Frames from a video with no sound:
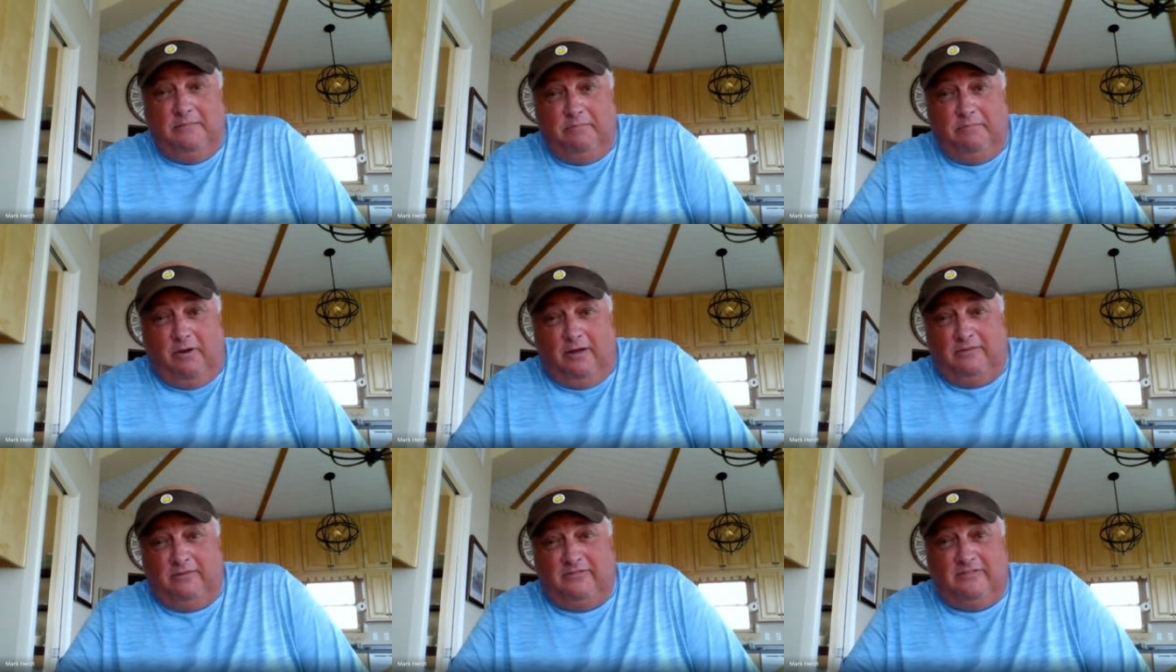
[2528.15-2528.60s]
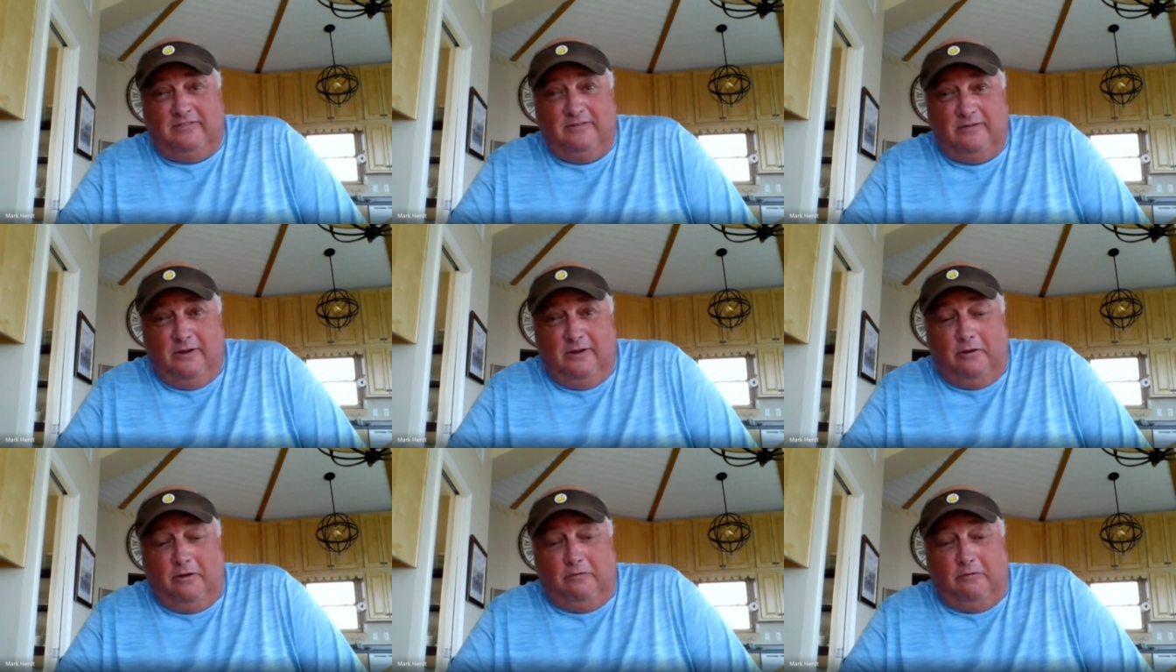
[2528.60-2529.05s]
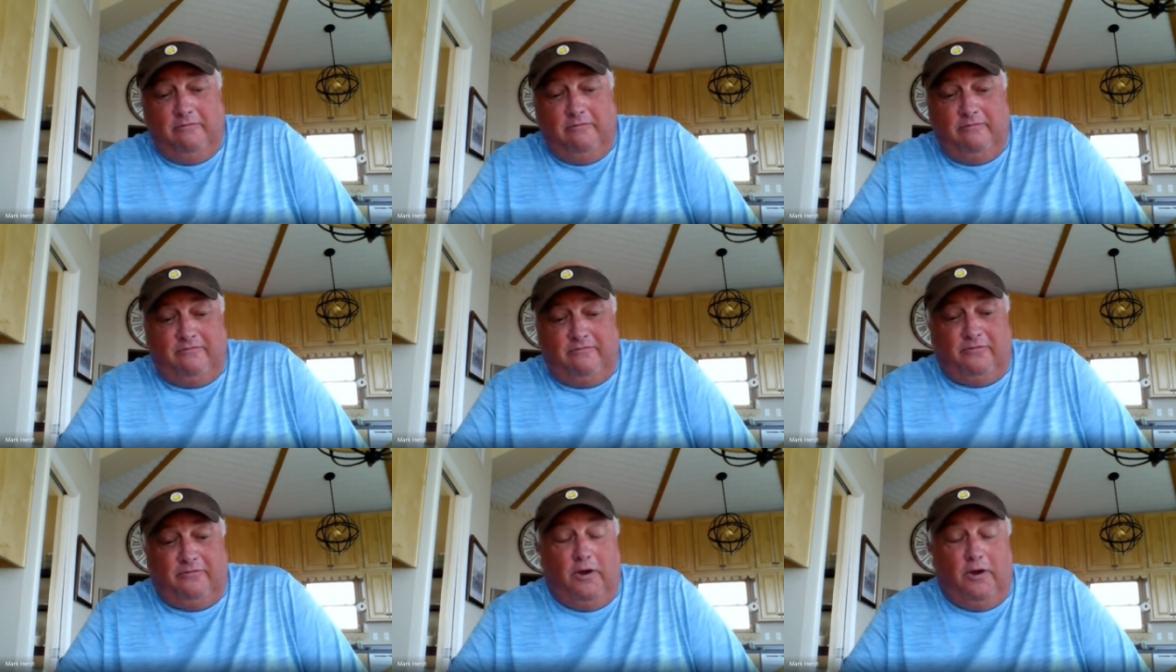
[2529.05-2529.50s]
But no,
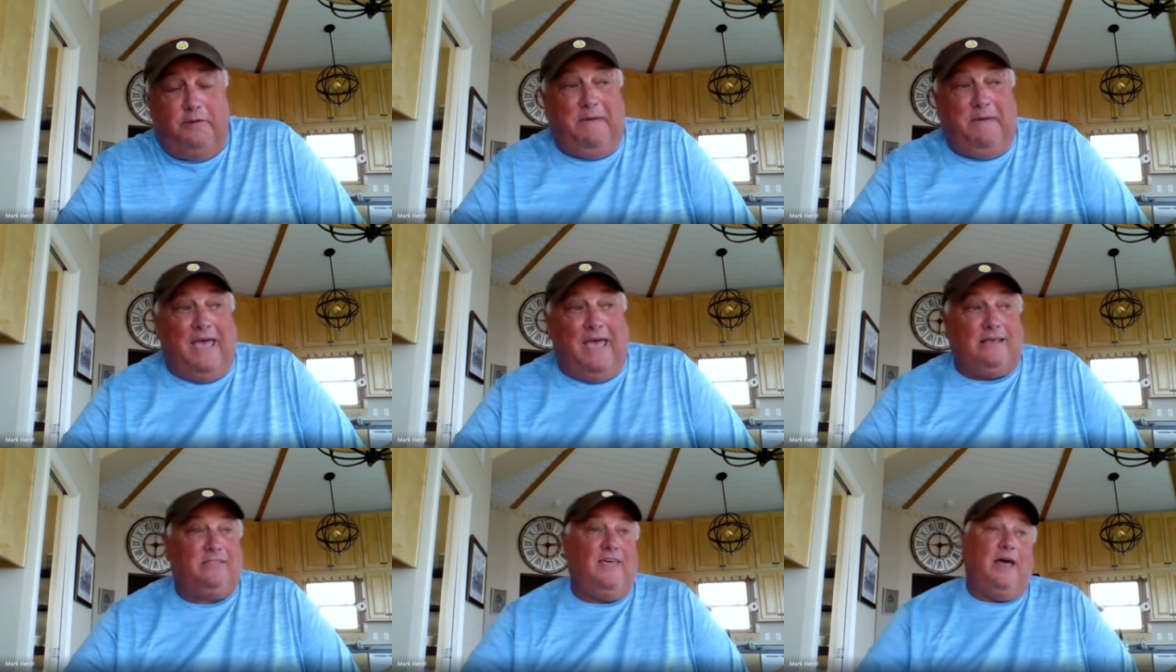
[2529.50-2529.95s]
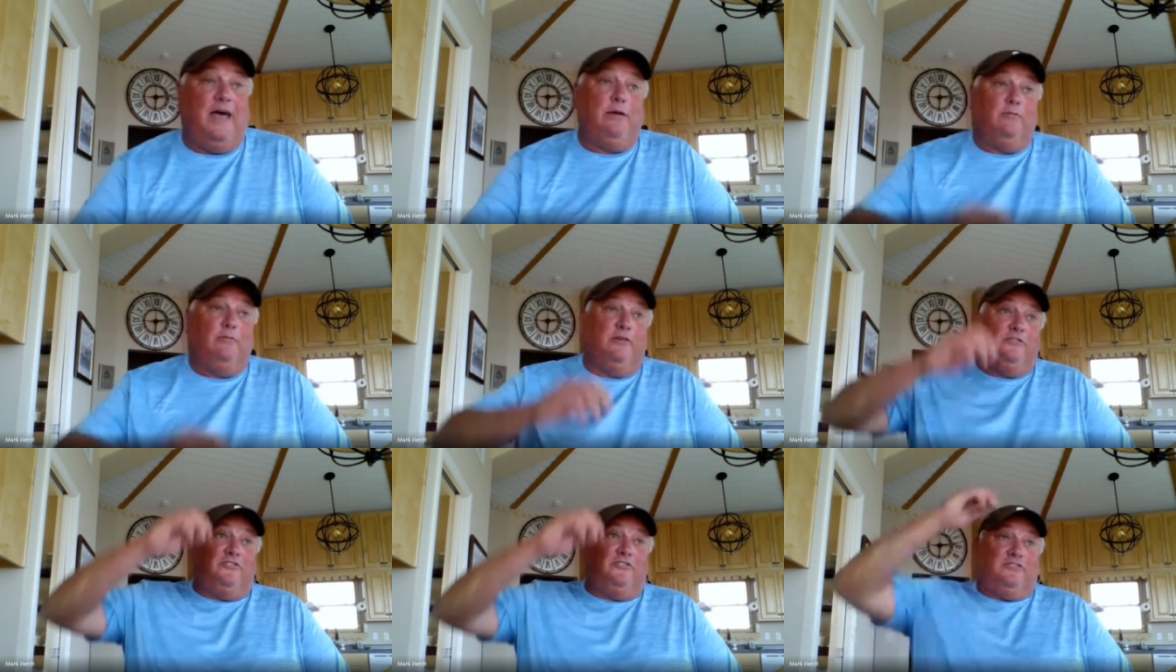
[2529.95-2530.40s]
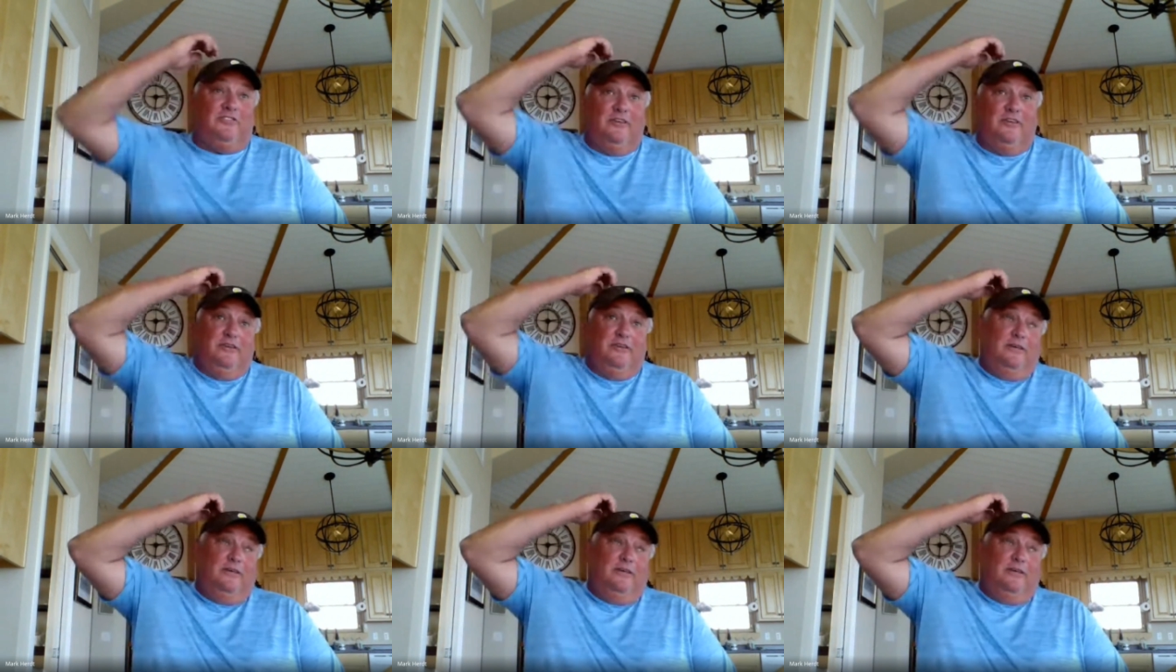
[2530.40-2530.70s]
Floyd back then was,